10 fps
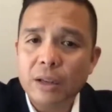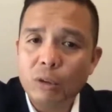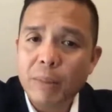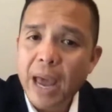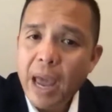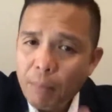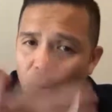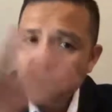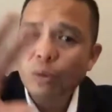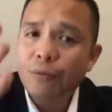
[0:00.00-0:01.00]
to be
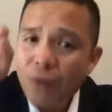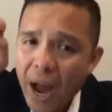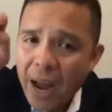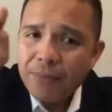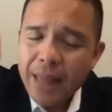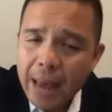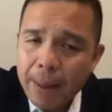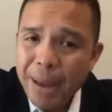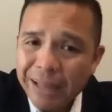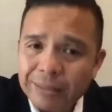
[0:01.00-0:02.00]
able to find
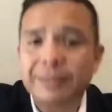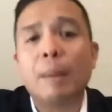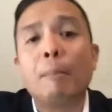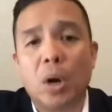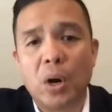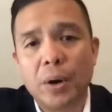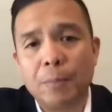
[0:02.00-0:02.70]
that best number.